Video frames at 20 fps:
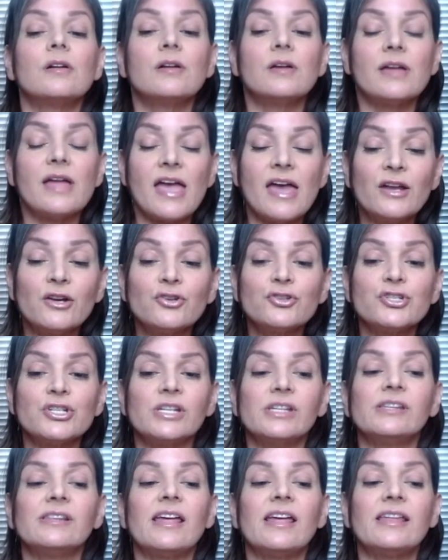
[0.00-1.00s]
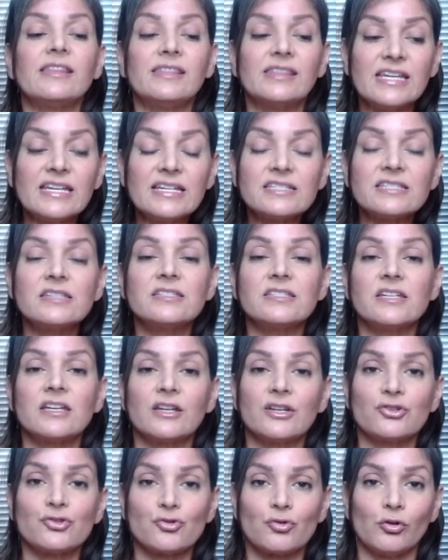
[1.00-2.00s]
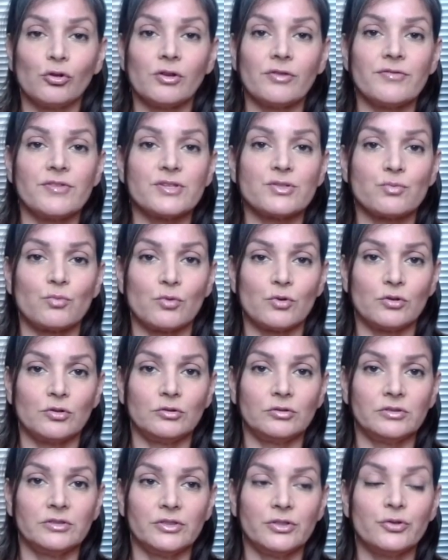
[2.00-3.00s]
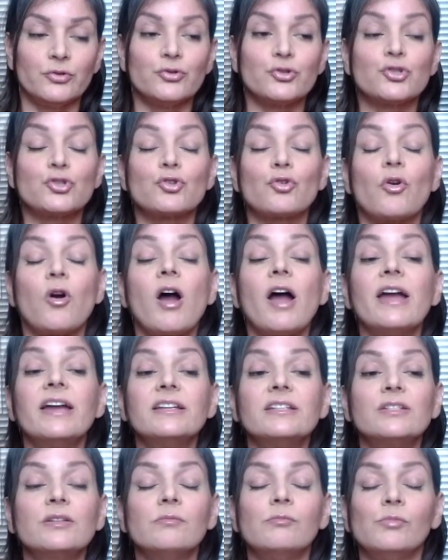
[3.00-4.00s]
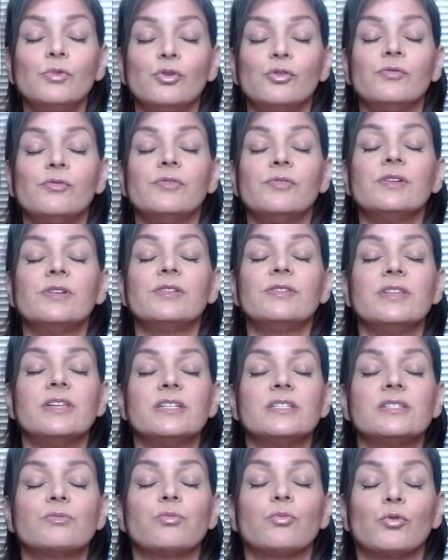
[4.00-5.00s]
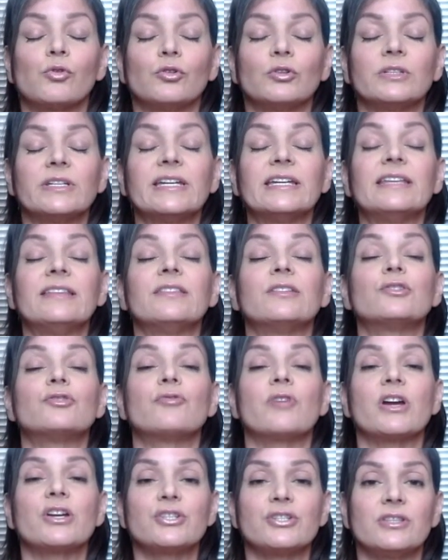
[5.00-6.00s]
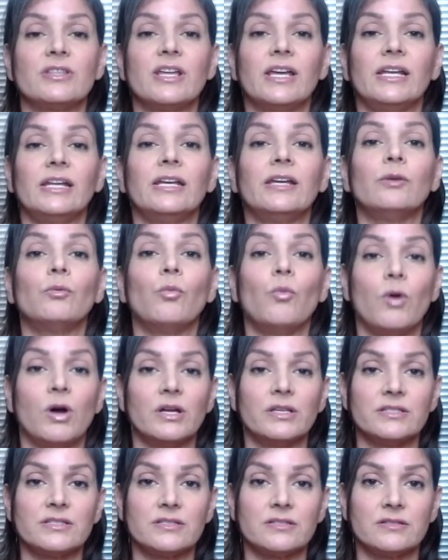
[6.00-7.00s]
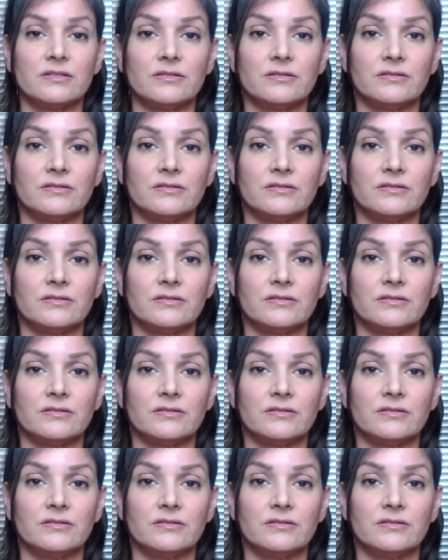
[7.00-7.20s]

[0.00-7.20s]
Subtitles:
energy that thinks it's in control of this world, who's trying to move this world in the direction that it wants,